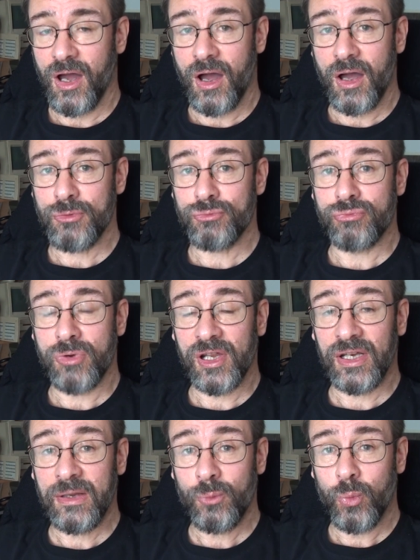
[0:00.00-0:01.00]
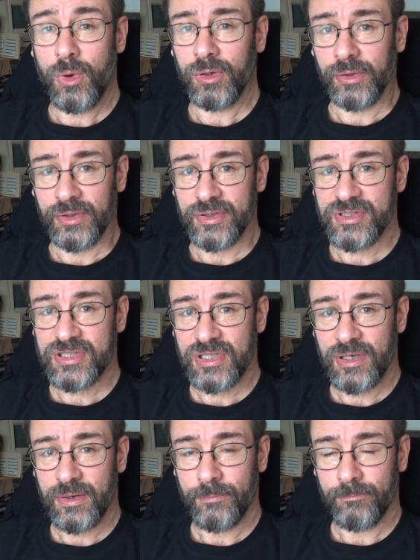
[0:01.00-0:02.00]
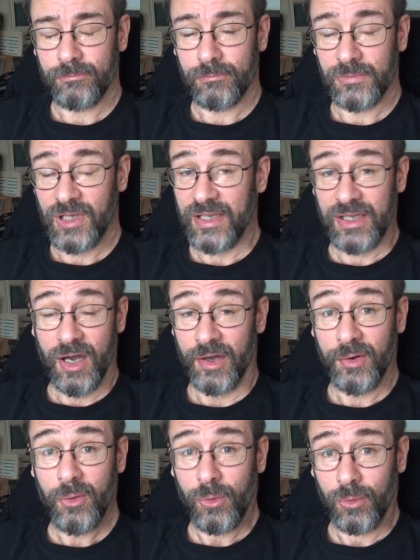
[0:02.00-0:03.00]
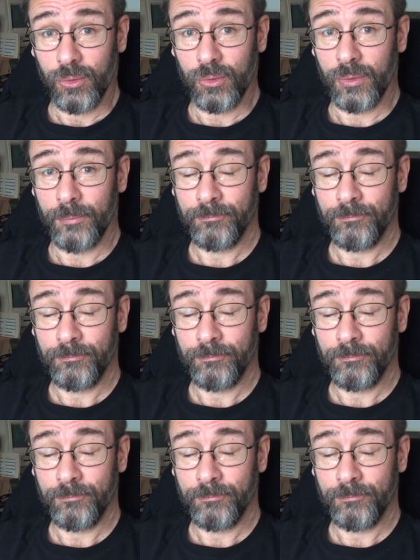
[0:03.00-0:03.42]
I really want, like, at all.